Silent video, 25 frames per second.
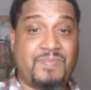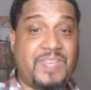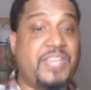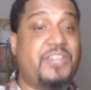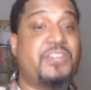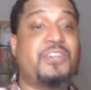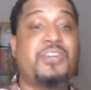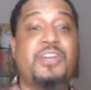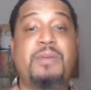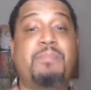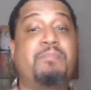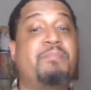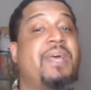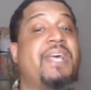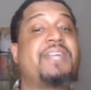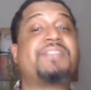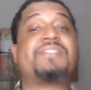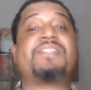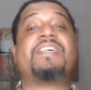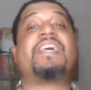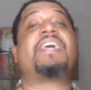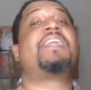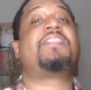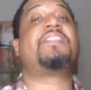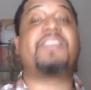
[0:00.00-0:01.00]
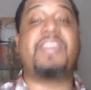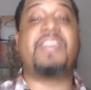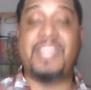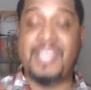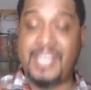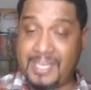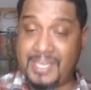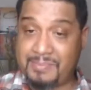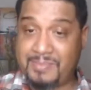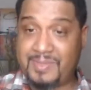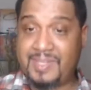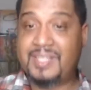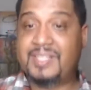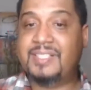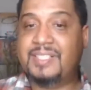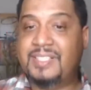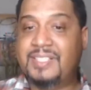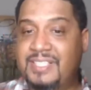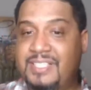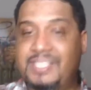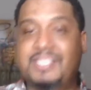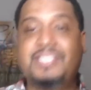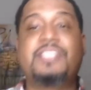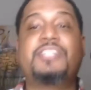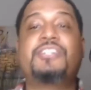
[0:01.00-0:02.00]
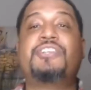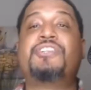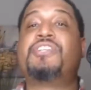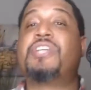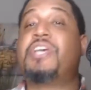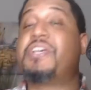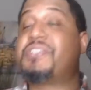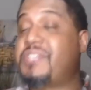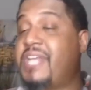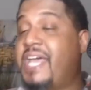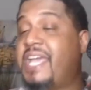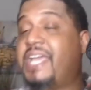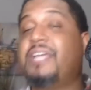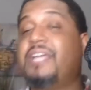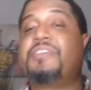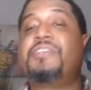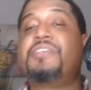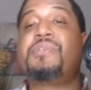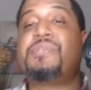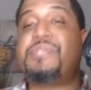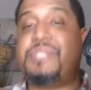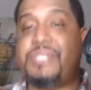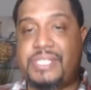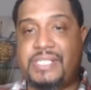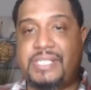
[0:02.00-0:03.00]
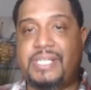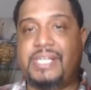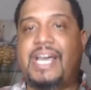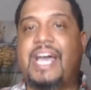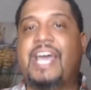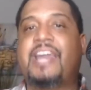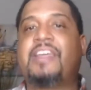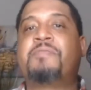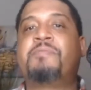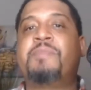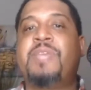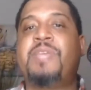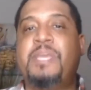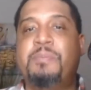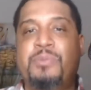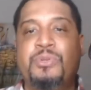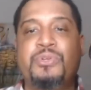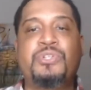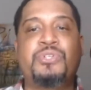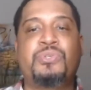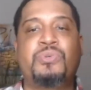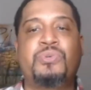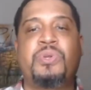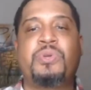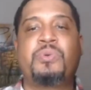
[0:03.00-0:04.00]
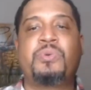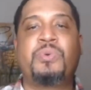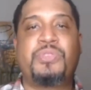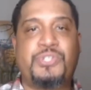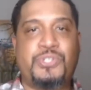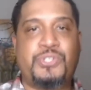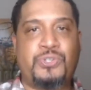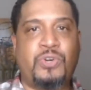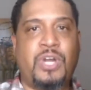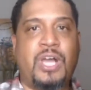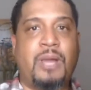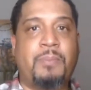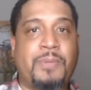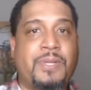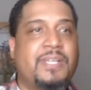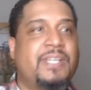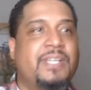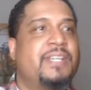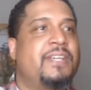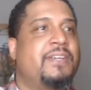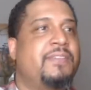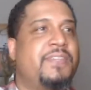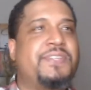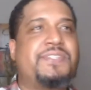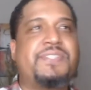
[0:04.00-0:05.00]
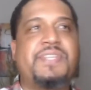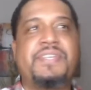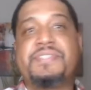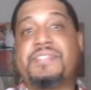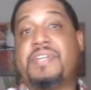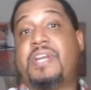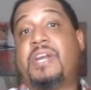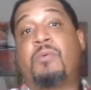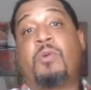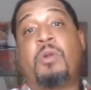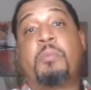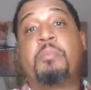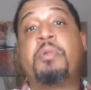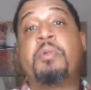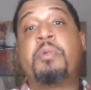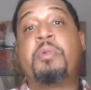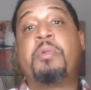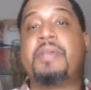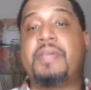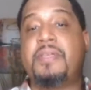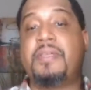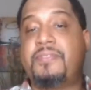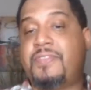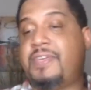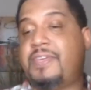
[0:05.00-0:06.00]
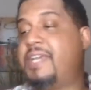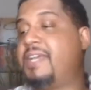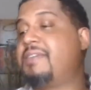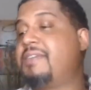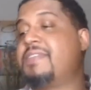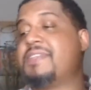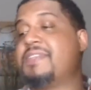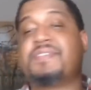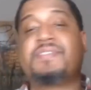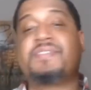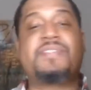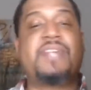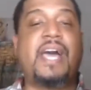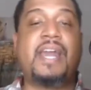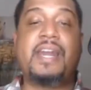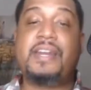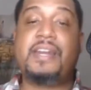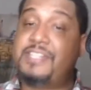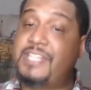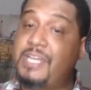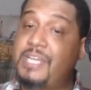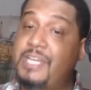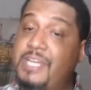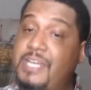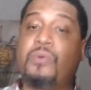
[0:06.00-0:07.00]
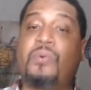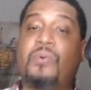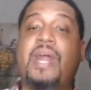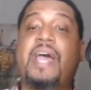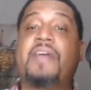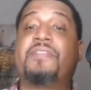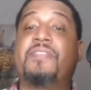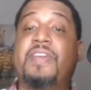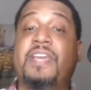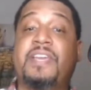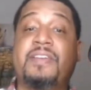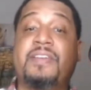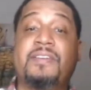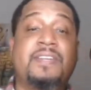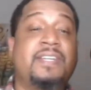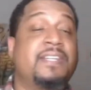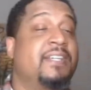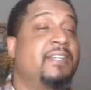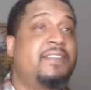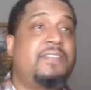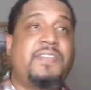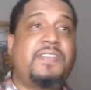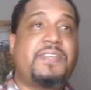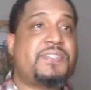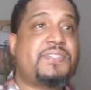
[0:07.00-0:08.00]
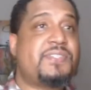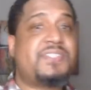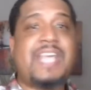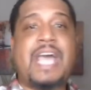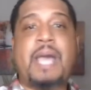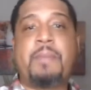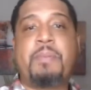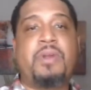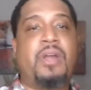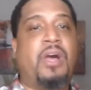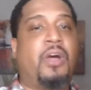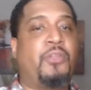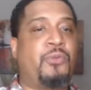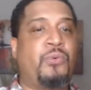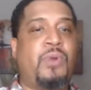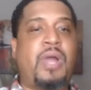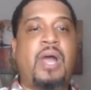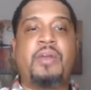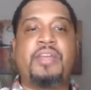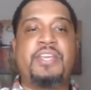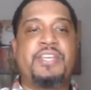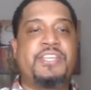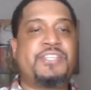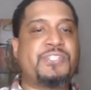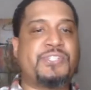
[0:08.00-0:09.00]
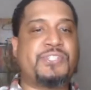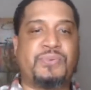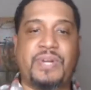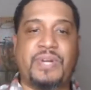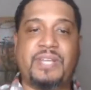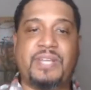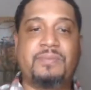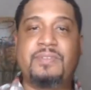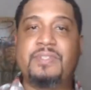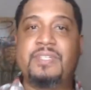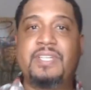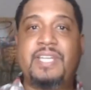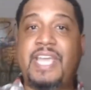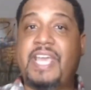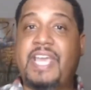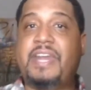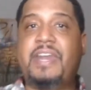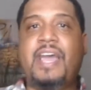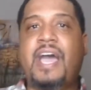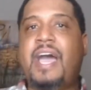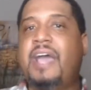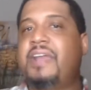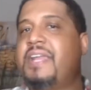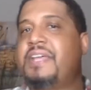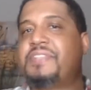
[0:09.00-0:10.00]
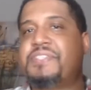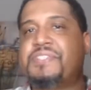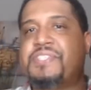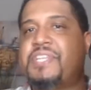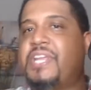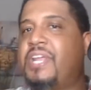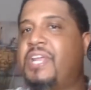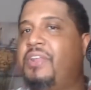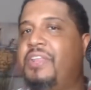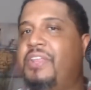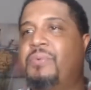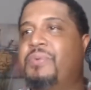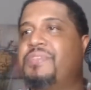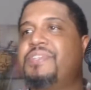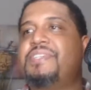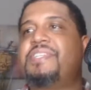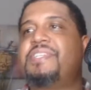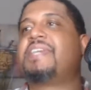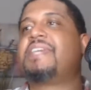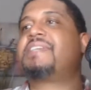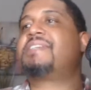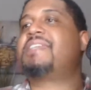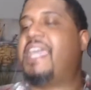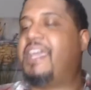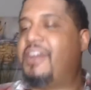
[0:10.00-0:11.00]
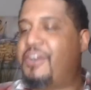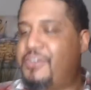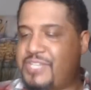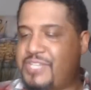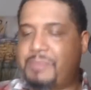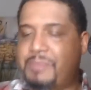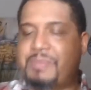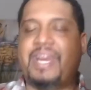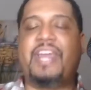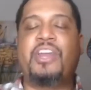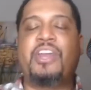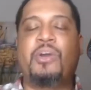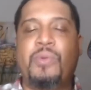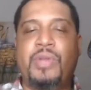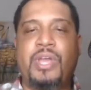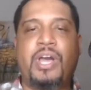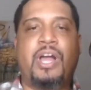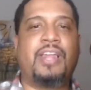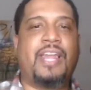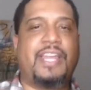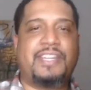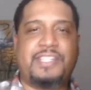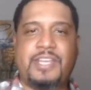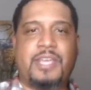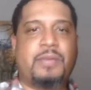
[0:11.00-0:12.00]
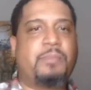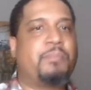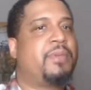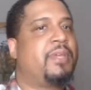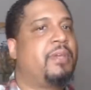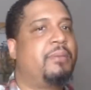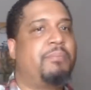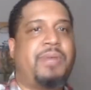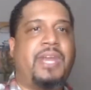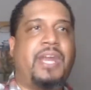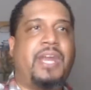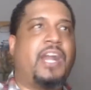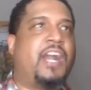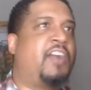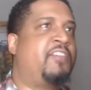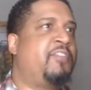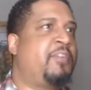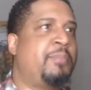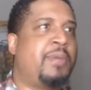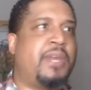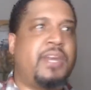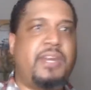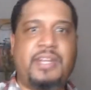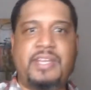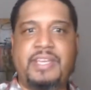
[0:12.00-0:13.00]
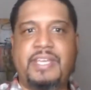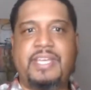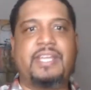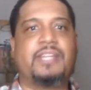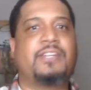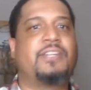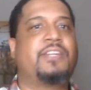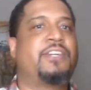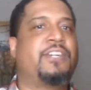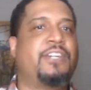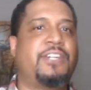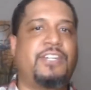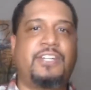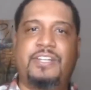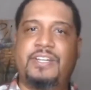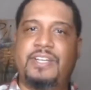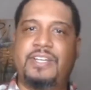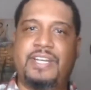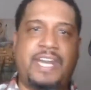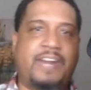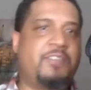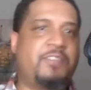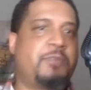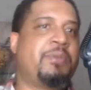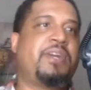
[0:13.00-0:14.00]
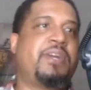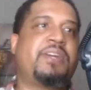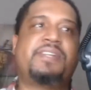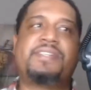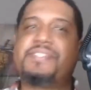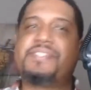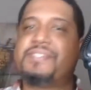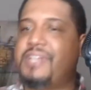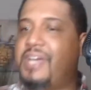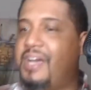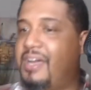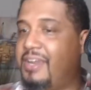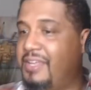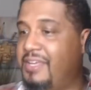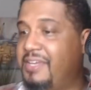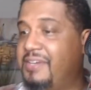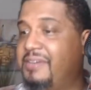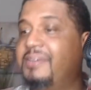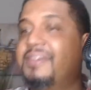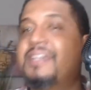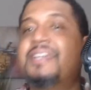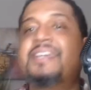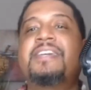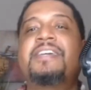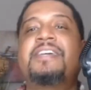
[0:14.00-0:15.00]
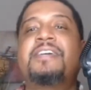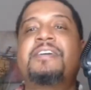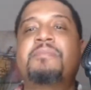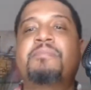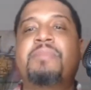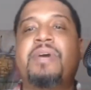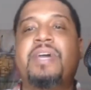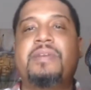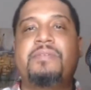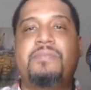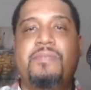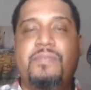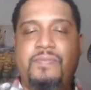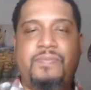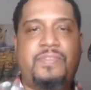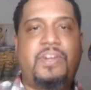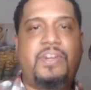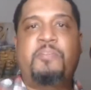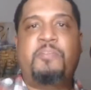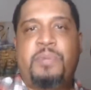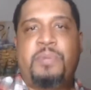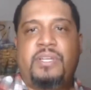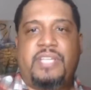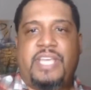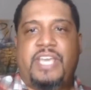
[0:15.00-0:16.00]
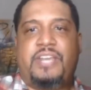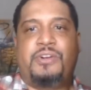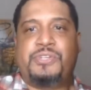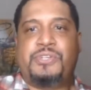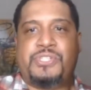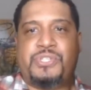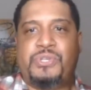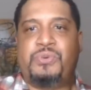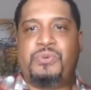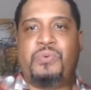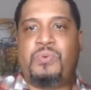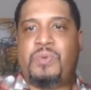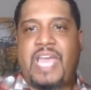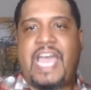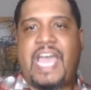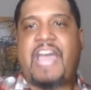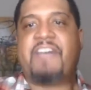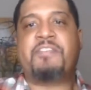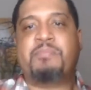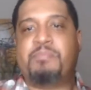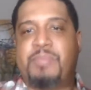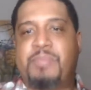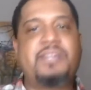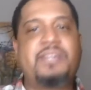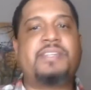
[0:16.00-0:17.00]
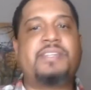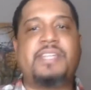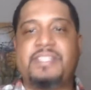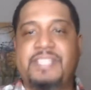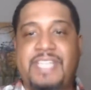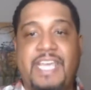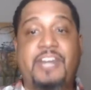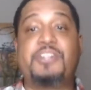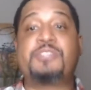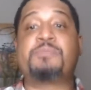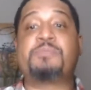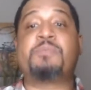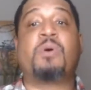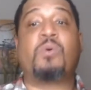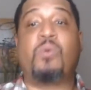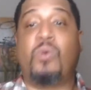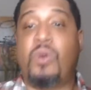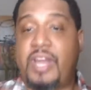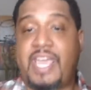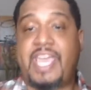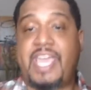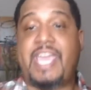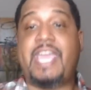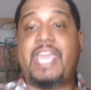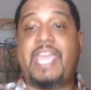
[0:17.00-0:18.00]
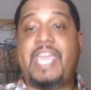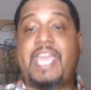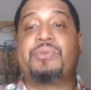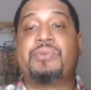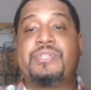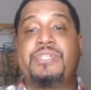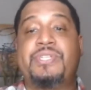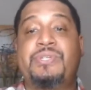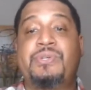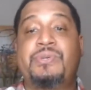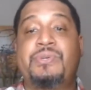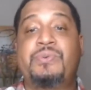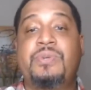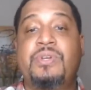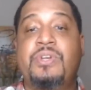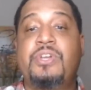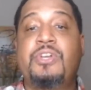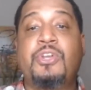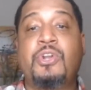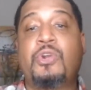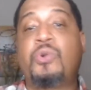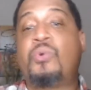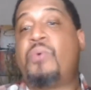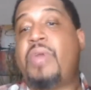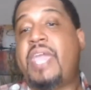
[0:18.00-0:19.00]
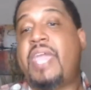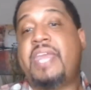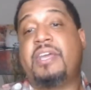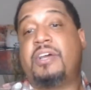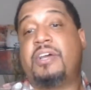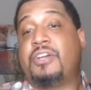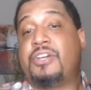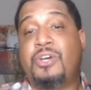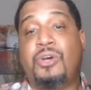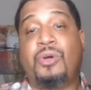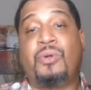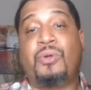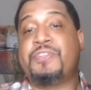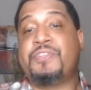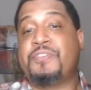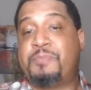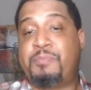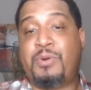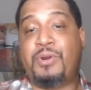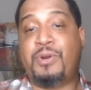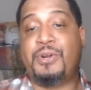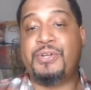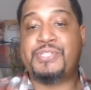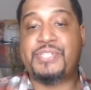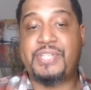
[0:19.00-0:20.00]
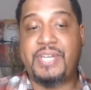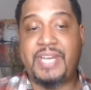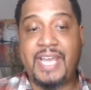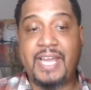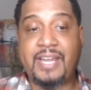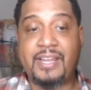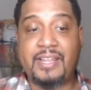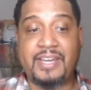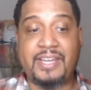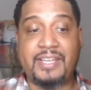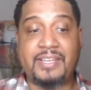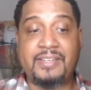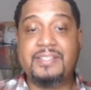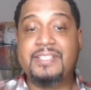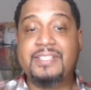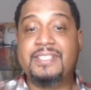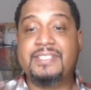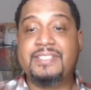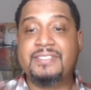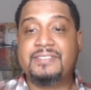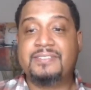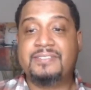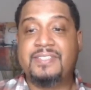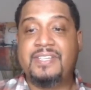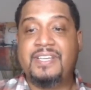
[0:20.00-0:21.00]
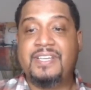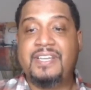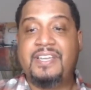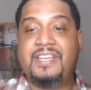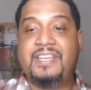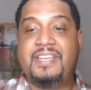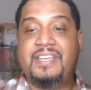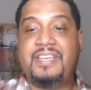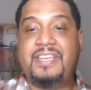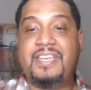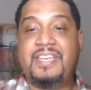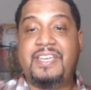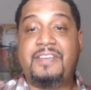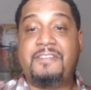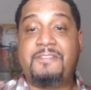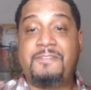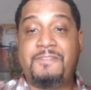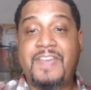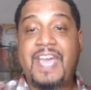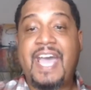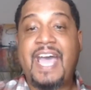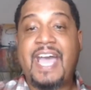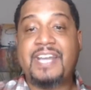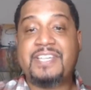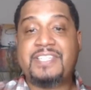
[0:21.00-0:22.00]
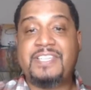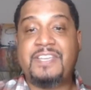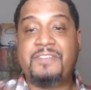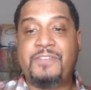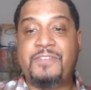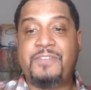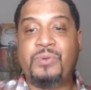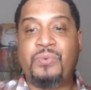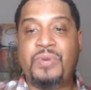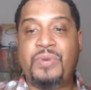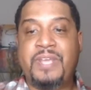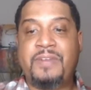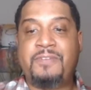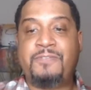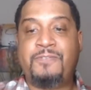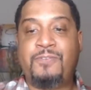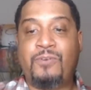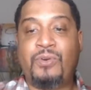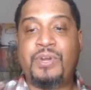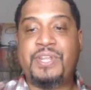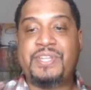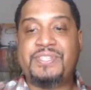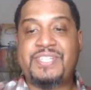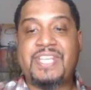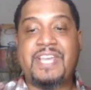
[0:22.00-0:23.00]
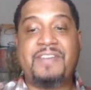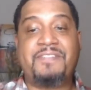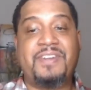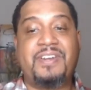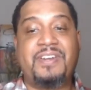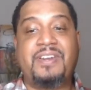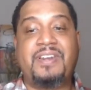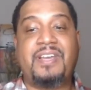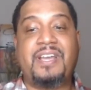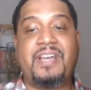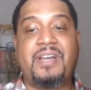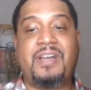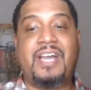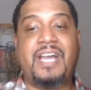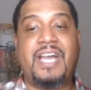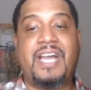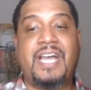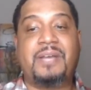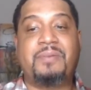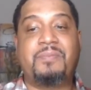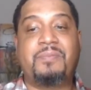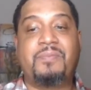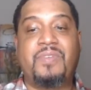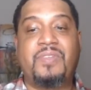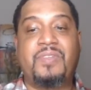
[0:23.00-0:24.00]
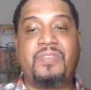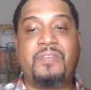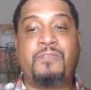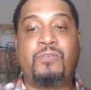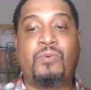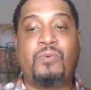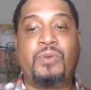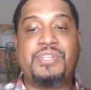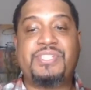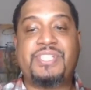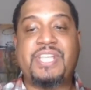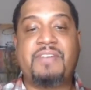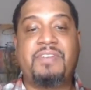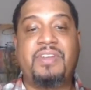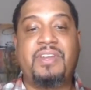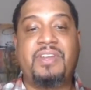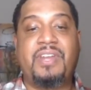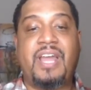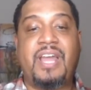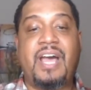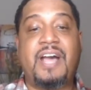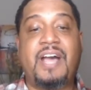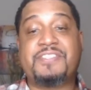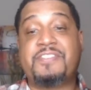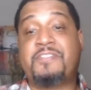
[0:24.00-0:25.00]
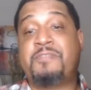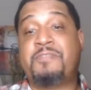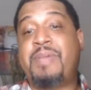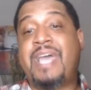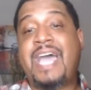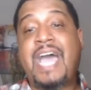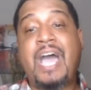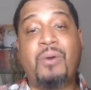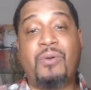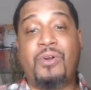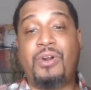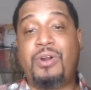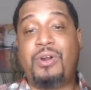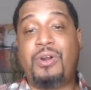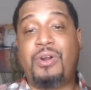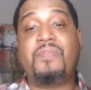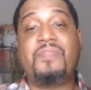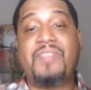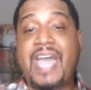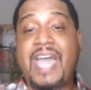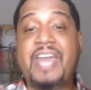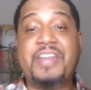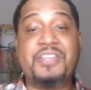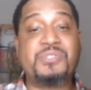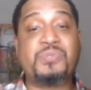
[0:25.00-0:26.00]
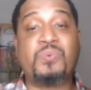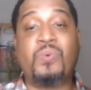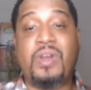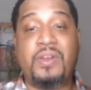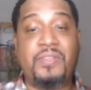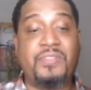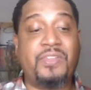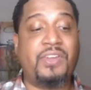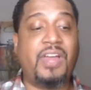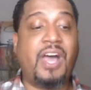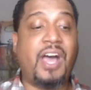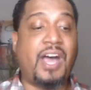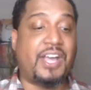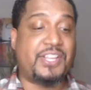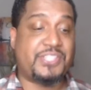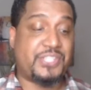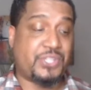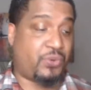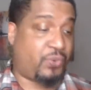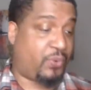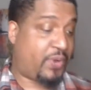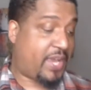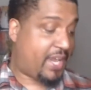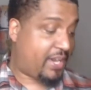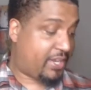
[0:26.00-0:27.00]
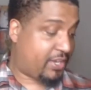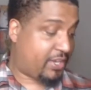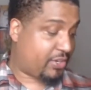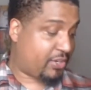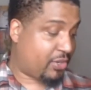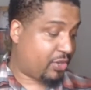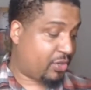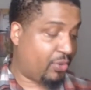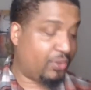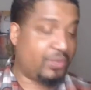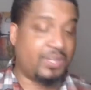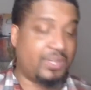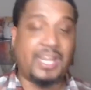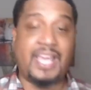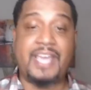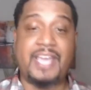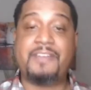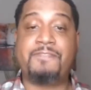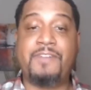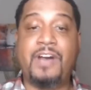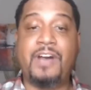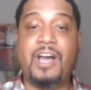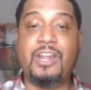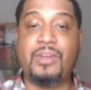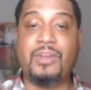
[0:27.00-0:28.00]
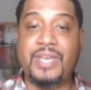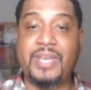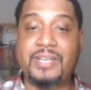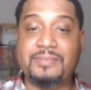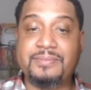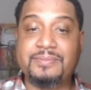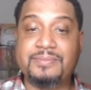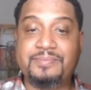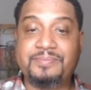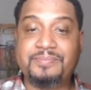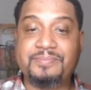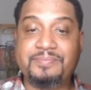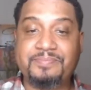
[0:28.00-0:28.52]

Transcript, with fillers: He couldn't mess anything up. Just like you see a lot of people doing with Trump. This isn't a Republican thing. This is not a Democrat thing. This has happened all throughout history and not necessarily with dictators. I mean, I know we all like to com compare everybody to Hitler and everybody to Stalin, but there have been leaders who haven't been dictators but were able to create a cult of personality. In fact, if you read 47, uh, the 47 laws of power, that is one of the laws create a cult like following.